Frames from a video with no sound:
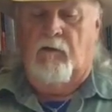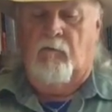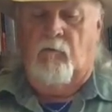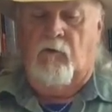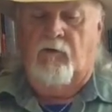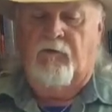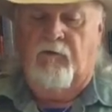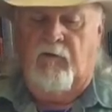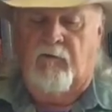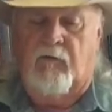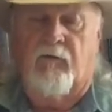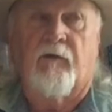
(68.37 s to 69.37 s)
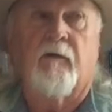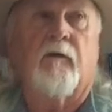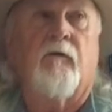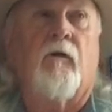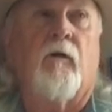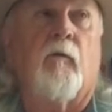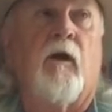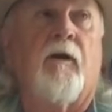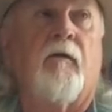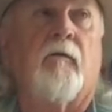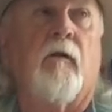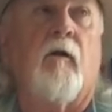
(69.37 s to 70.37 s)
And we're also having a thing in Drumright,
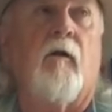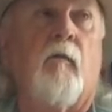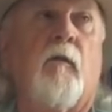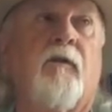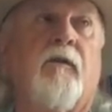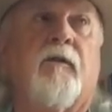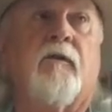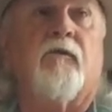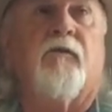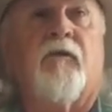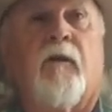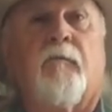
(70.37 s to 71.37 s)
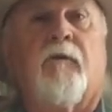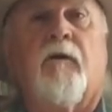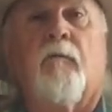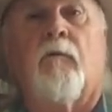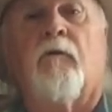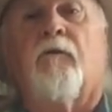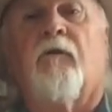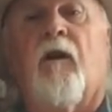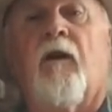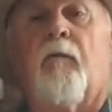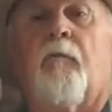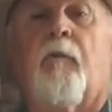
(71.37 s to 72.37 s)
Oklahoma, I think in September,
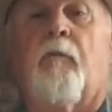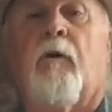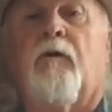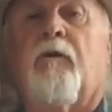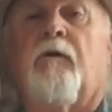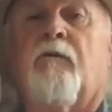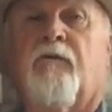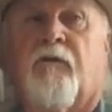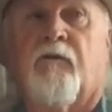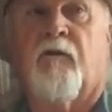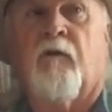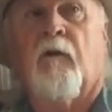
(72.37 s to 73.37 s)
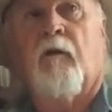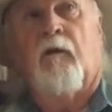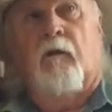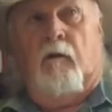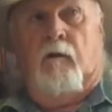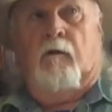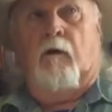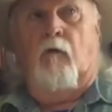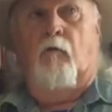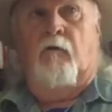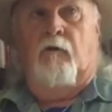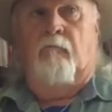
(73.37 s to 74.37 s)
trying to promote it since
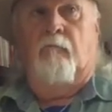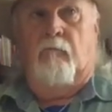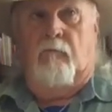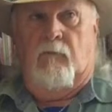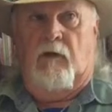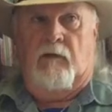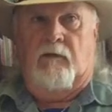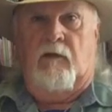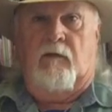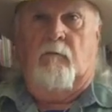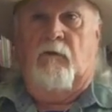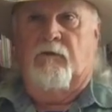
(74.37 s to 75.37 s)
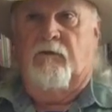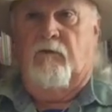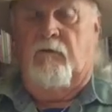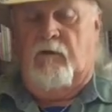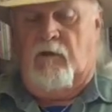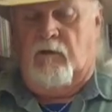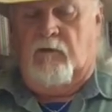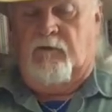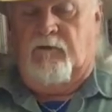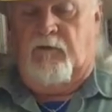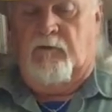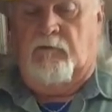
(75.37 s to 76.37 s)
COVID knocked out most of the early
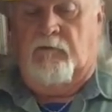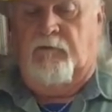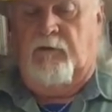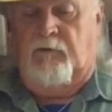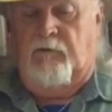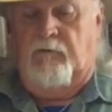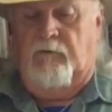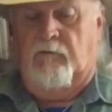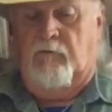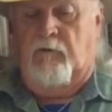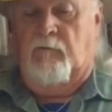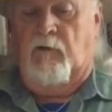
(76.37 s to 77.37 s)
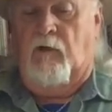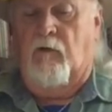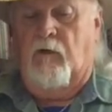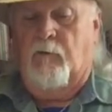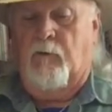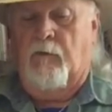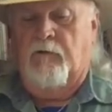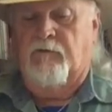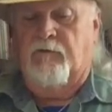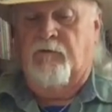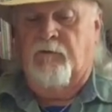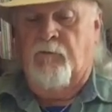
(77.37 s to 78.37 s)
sales on it and early
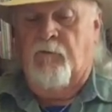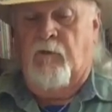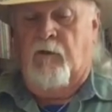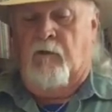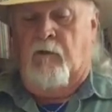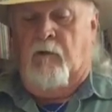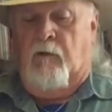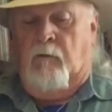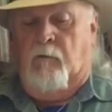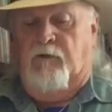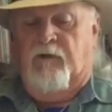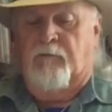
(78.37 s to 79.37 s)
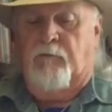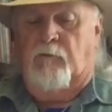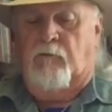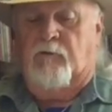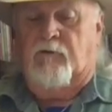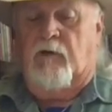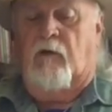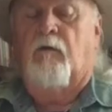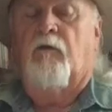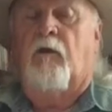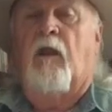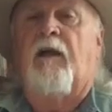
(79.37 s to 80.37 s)
promotions. But this poem is
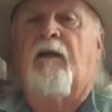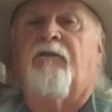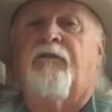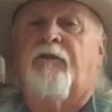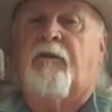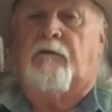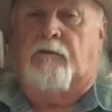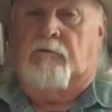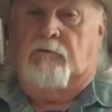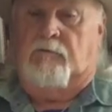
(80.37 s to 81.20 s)
called The Last Song.